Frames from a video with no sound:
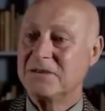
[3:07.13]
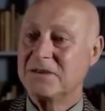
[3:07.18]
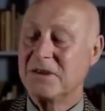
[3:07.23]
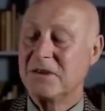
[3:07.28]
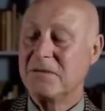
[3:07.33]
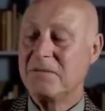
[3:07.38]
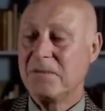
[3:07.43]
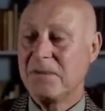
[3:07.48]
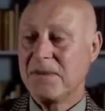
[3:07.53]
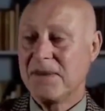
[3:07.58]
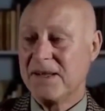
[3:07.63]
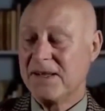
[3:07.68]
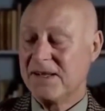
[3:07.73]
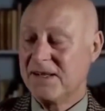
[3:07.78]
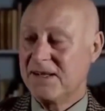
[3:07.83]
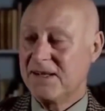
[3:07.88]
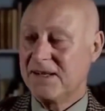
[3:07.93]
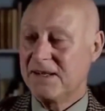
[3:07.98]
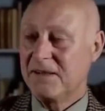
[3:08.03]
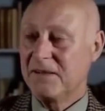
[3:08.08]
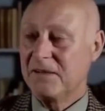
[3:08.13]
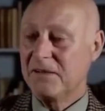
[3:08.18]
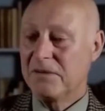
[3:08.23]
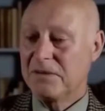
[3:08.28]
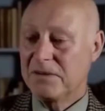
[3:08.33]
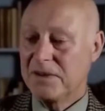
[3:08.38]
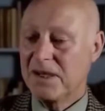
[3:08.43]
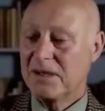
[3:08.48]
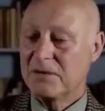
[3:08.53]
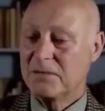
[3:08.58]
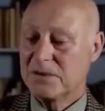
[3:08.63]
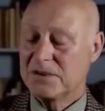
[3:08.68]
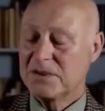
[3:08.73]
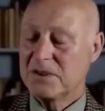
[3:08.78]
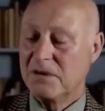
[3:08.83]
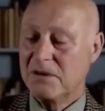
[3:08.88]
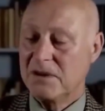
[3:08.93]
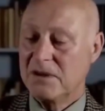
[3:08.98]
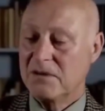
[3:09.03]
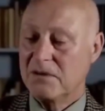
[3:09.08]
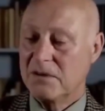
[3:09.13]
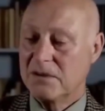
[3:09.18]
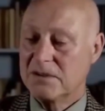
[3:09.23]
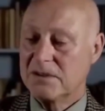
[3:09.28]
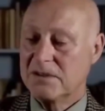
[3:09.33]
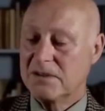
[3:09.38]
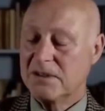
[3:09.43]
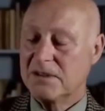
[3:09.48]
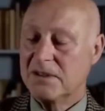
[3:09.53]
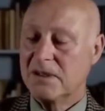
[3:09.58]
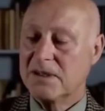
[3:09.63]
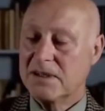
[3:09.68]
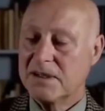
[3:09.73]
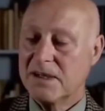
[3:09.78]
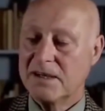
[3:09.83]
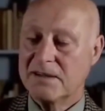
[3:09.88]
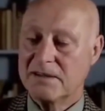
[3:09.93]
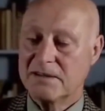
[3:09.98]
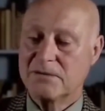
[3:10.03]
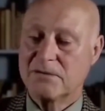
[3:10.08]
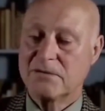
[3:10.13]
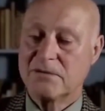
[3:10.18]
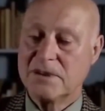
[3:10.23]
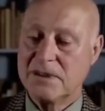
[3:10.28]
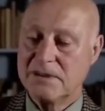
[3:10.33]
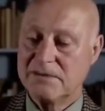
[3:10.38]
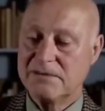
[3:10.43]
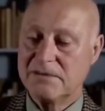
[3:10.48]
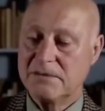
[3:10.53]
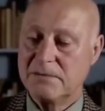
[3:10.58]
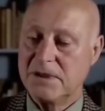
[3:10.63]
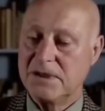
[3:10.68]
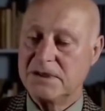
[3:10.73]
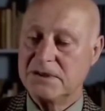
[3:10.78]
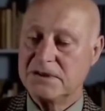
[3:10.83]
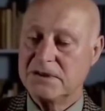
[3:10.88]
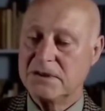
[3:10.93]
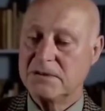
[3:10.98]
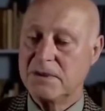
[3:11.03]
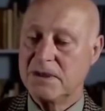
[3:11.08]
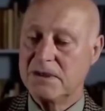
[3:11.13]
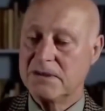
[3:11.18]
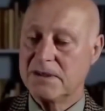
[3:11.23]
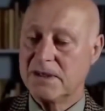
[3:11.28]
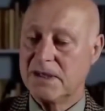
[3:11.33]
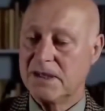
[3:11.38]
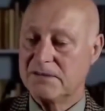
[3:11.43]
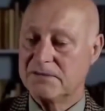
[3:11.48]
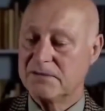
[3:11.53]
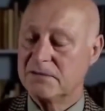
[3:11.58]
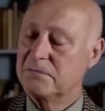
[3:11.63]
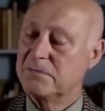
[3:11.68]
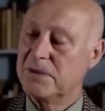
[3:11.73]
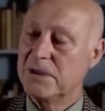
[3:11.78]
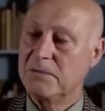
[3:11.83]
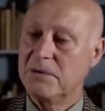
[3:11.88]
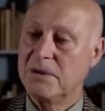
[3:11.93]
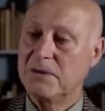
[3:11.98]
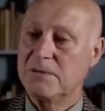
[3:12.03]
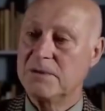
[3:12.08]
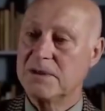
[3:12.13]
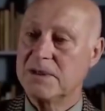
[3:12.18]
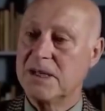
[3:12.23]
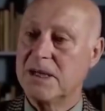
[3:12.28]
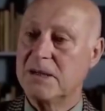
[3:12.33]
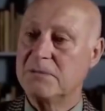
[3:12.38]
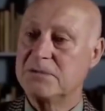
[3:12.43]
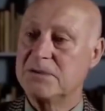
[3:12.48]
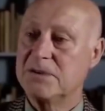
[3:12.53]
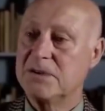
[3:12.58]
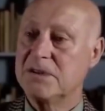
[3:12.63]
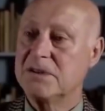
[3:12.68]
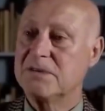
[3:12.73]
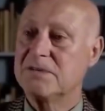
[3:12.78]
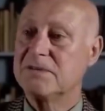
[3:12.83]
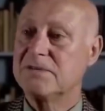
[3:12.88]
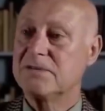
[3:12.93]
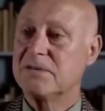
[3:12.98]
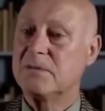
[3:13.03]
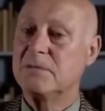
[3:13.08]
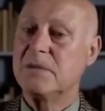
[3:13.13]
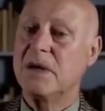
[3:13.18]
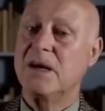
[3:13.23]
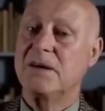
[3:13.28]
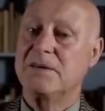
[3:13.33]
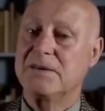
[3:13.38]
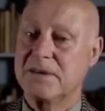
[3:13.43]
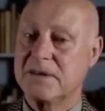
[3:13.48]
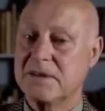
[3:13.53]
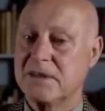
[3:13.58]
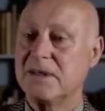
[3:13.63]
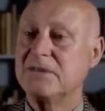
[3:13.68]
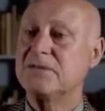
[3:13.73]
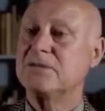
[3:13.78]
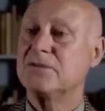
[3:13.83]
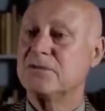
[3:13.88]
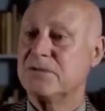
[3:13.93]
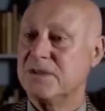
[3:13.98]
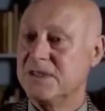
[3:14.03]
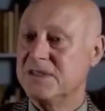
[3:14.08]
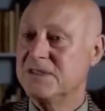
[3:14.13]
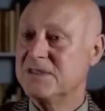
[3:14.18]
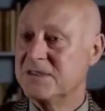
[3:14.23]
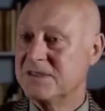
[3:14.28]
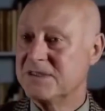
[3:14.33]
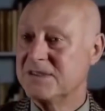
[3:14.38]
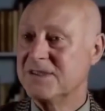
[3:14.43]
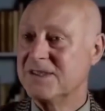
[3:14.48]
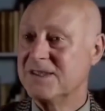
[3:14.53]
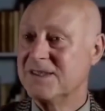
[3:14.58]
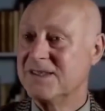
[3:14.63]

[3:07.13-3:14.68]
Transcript: So that was going on, and I gathered all the information about that from people who were captured from other countries